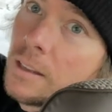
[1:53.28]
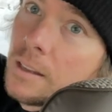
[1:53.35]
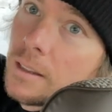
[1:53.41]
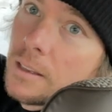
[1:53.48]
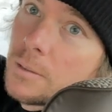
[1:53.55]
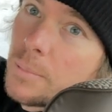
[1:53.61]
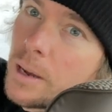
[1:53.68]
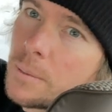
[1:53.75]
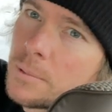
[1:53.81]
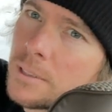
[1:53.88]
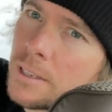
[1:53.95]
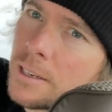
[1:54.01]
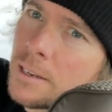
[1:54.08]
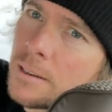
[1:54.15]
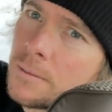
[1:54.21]
this pops
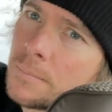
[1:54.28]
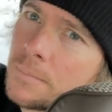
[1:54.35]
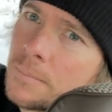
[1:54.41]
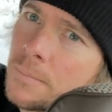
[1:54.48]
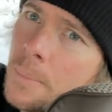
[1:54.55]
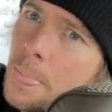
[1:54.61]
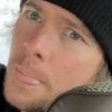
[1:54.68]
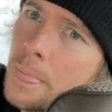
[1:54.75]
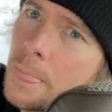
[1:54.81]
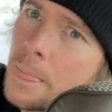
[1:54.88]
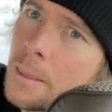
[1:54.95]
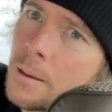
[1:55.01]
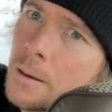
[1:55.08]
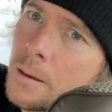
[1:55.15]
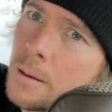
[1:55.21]
down.
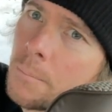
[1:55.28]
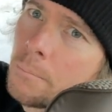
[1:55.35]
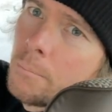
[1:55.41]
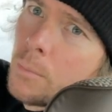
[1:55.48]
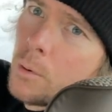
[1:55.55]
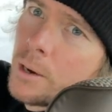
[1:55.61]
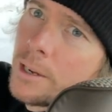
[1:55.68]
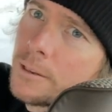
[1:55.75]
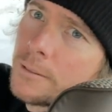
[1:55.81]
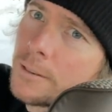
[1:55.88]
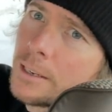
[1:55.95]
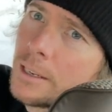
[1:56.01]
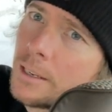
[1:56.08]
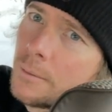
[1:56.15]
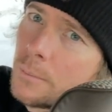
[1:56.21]
Point.
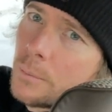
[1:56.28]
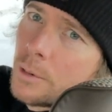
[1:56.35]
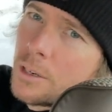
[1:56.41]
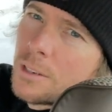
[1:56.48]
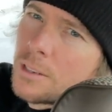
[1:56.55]
Put your